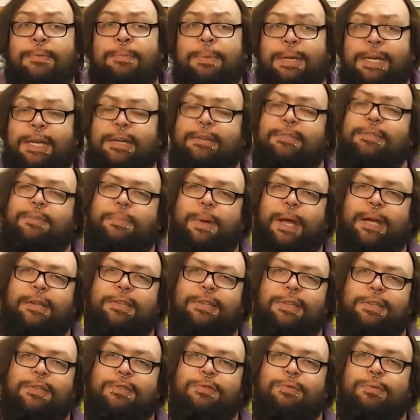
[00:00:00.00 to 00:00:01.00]
be
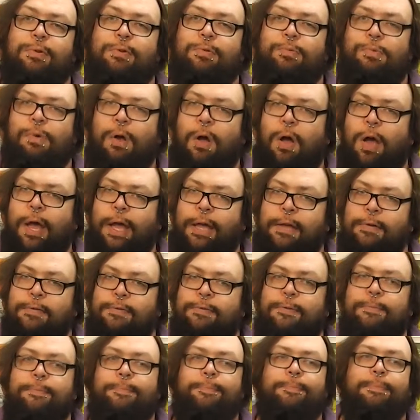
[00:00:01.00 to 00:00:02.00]
expected to
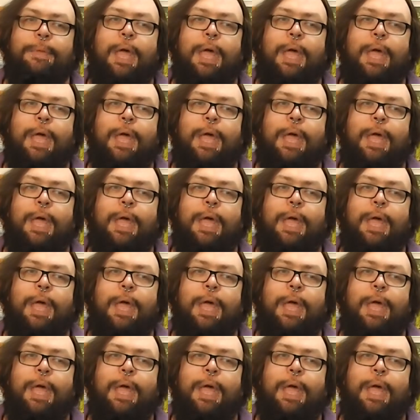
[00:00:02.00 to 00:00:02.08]
arrive.